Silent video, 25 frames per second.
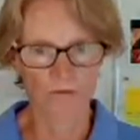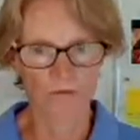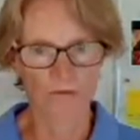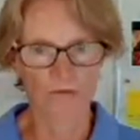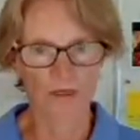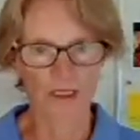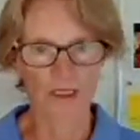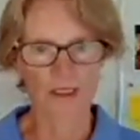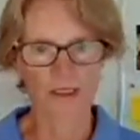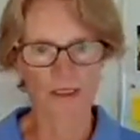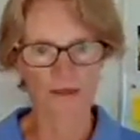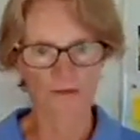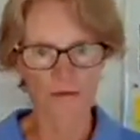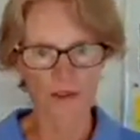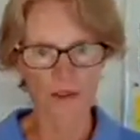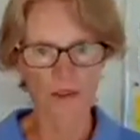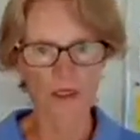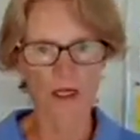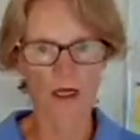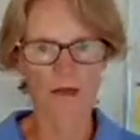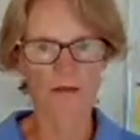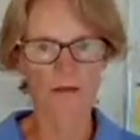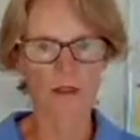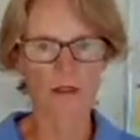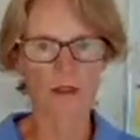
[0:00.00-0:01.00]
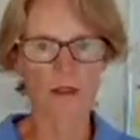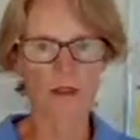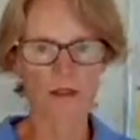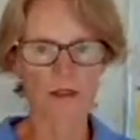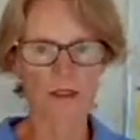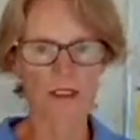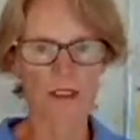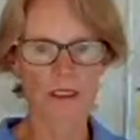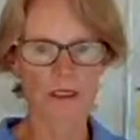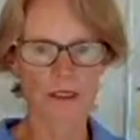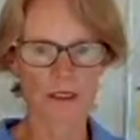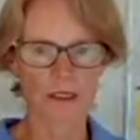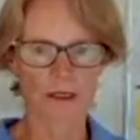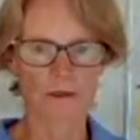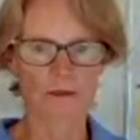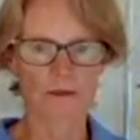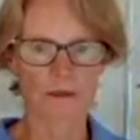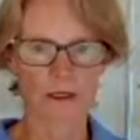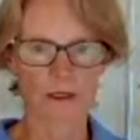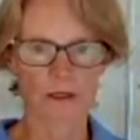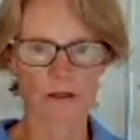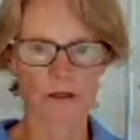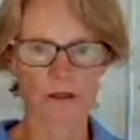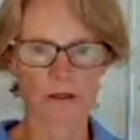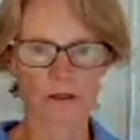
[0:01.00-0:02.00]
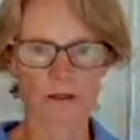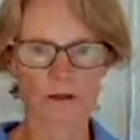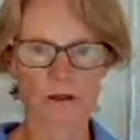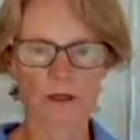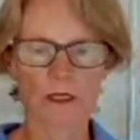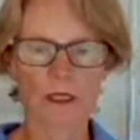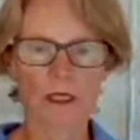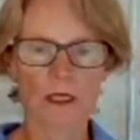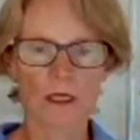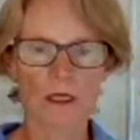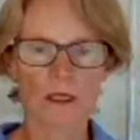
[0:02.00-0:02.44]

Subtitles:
because every time you go to teach something new,